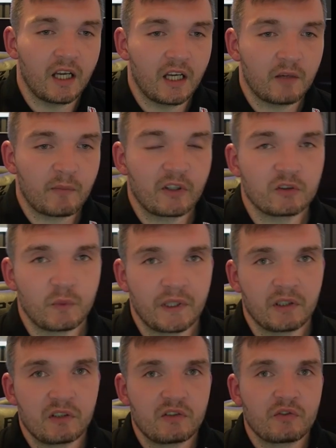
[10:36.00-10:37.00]
because we
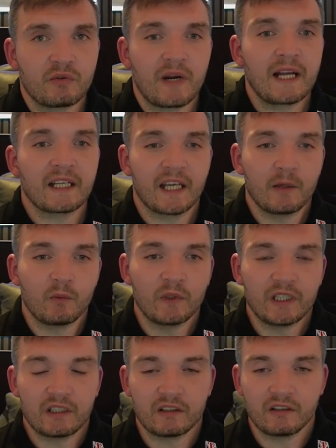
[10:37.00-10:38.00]
can track and we
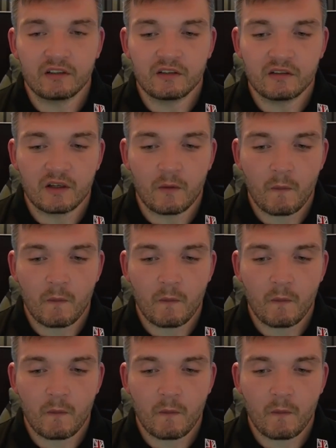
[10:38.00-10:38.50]
can